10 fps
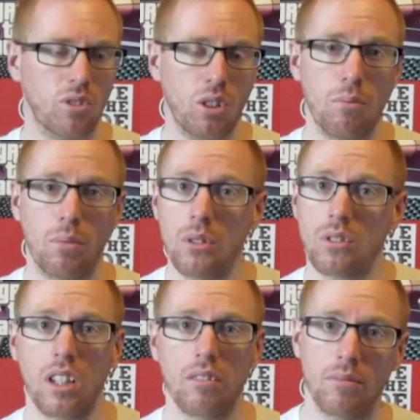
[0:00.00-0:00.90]

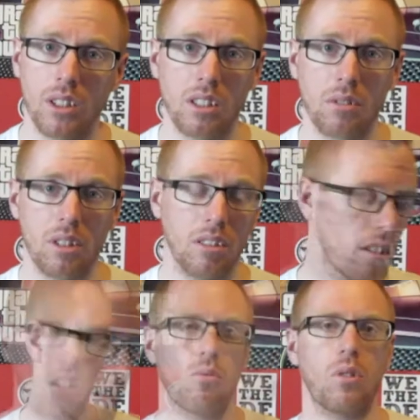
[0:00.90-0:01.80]
computer, as it were.
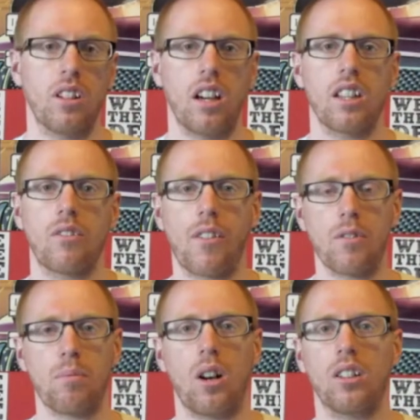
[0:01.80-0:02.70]
So one night they're
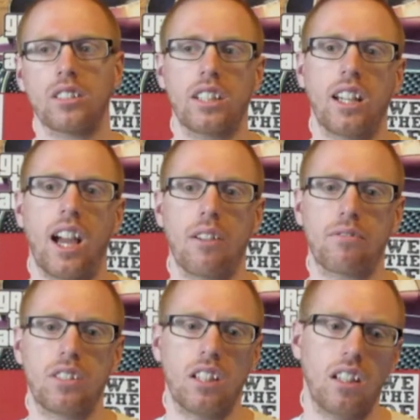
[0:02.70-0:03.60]
having a party
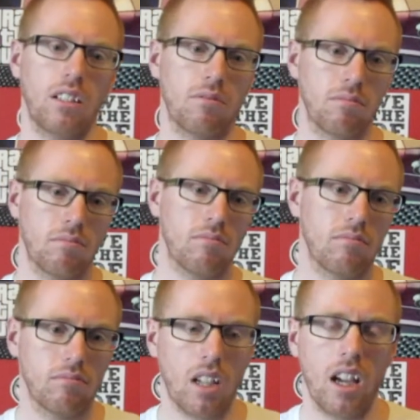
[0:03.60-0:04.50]
after
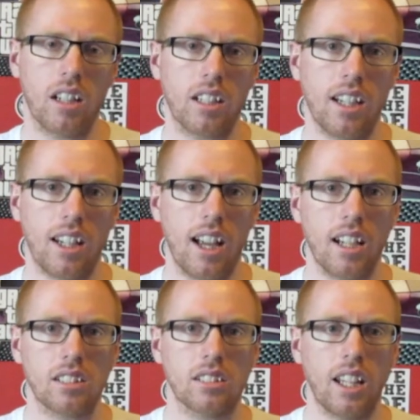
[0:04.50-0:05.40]
uh, kicking
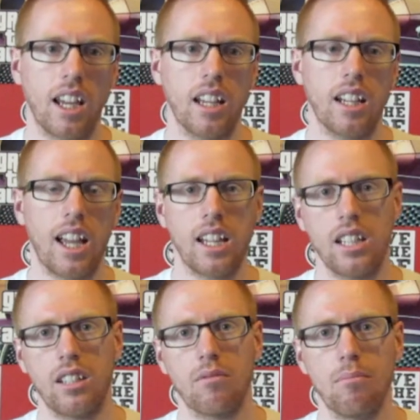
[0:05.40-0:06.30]
ass in
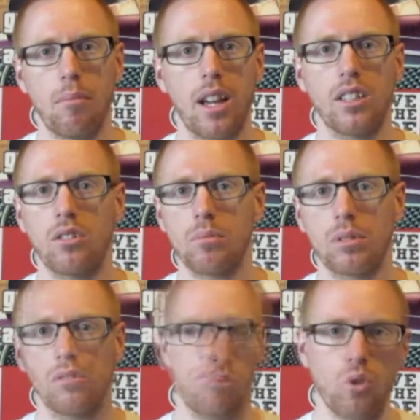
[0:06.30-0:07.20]
a made-up
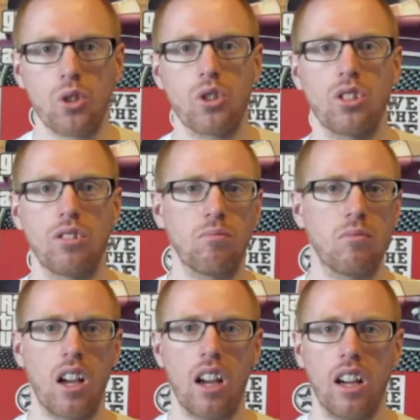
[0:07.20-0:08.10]

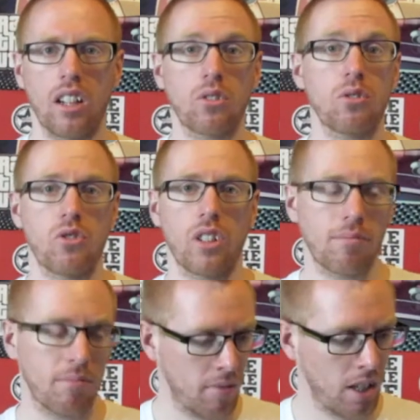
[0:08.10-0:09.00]
Russian uh, country.
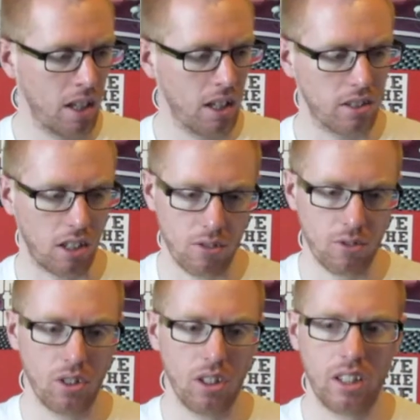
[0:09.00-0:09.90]
So
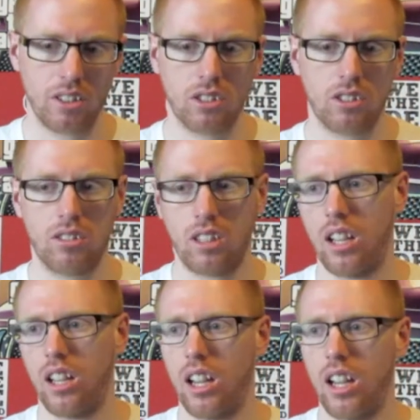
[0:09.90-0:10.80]
they're all at
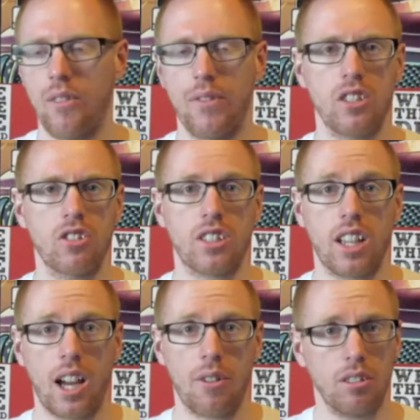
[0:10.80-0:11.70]
uh, Avengers
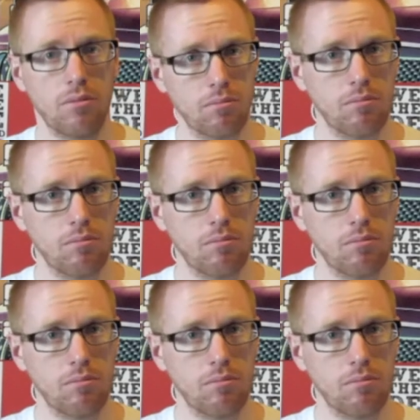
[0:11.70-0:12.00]
Tower